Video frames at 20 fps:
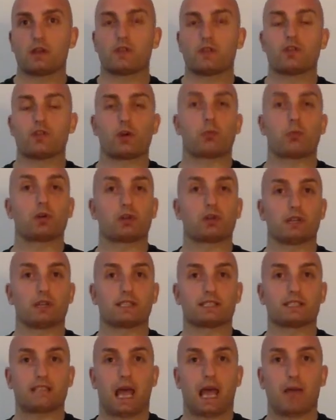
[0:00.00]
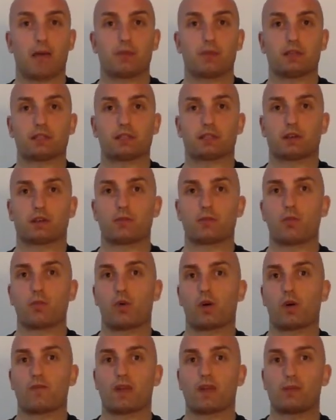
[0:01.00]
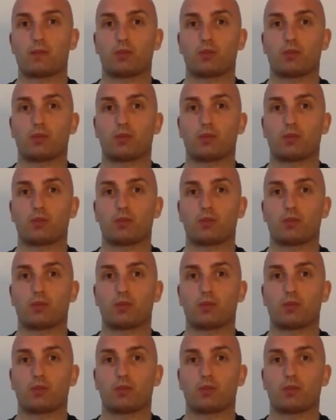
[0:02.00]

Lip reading: The Herbal Cleanse tablets are more of a